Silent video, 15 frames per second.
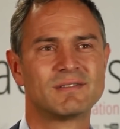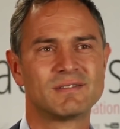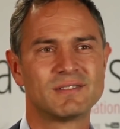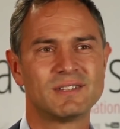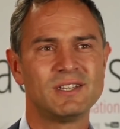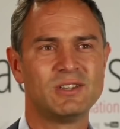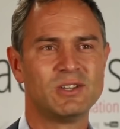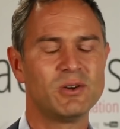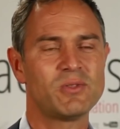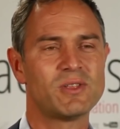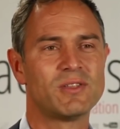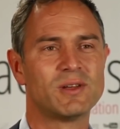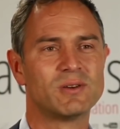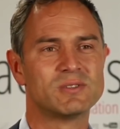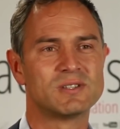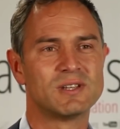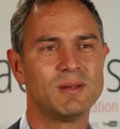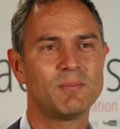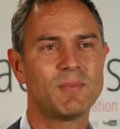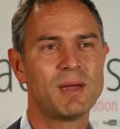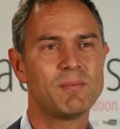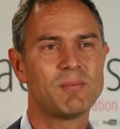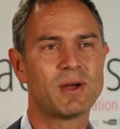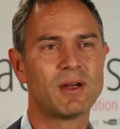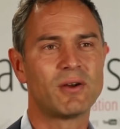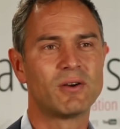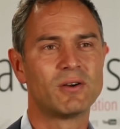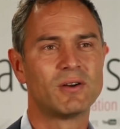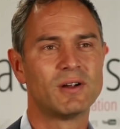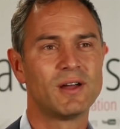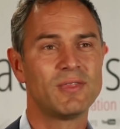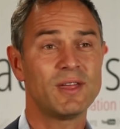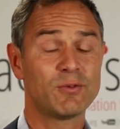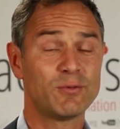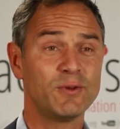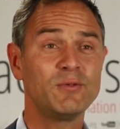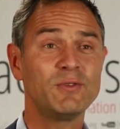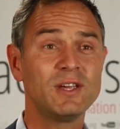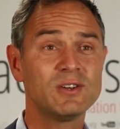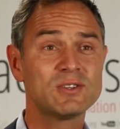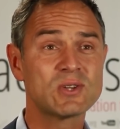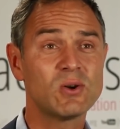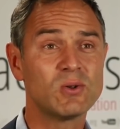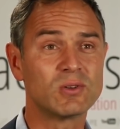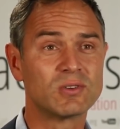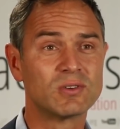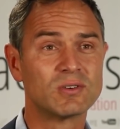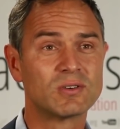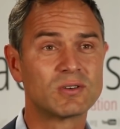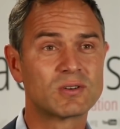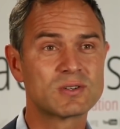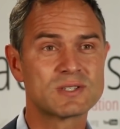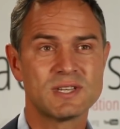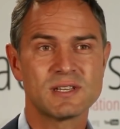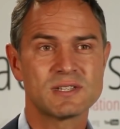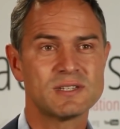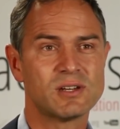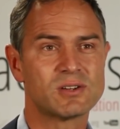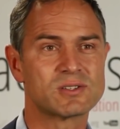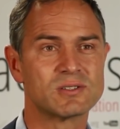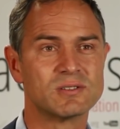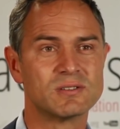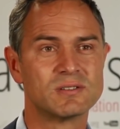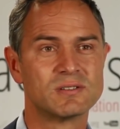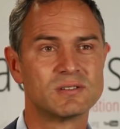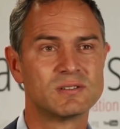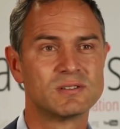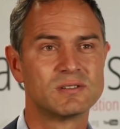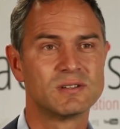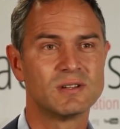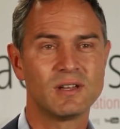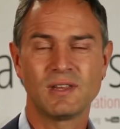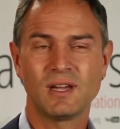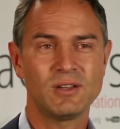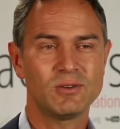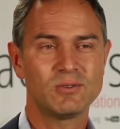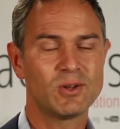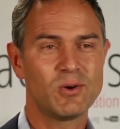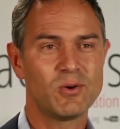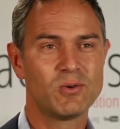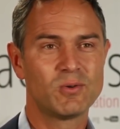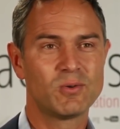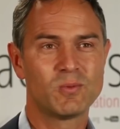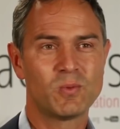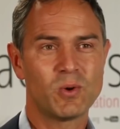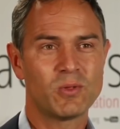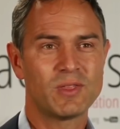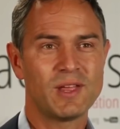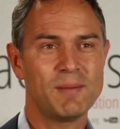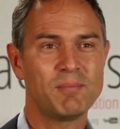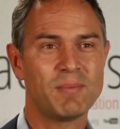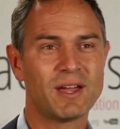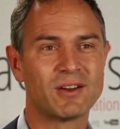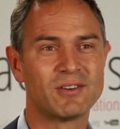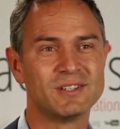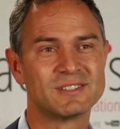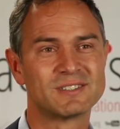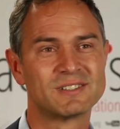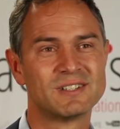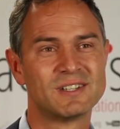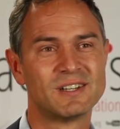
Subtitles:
didn't know that there was an empire, and they're 50 years old or 60 years old, and they don't know what the empire is.